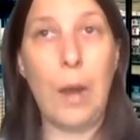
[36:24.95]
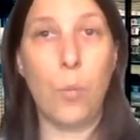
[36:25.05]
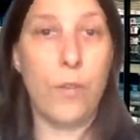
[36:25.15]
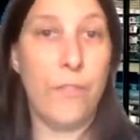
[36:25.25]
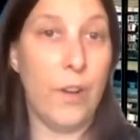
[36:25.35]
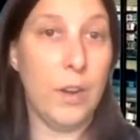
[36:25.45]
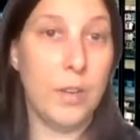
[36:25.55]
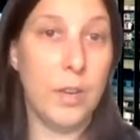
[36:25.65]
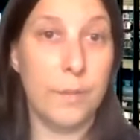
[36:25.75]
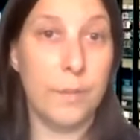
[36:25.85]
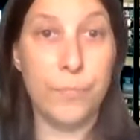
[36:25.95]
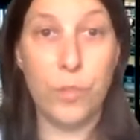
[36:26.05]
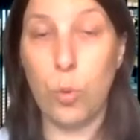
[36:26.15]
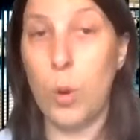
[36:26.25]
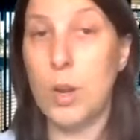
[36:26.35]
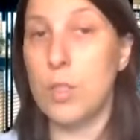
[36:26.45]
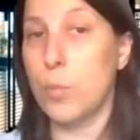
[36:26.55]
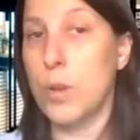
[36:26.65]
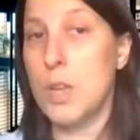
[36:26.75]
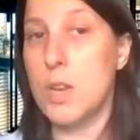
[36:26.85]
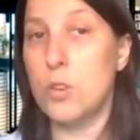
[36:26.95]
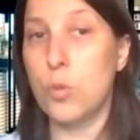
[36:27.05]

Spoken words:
and we're funding 23,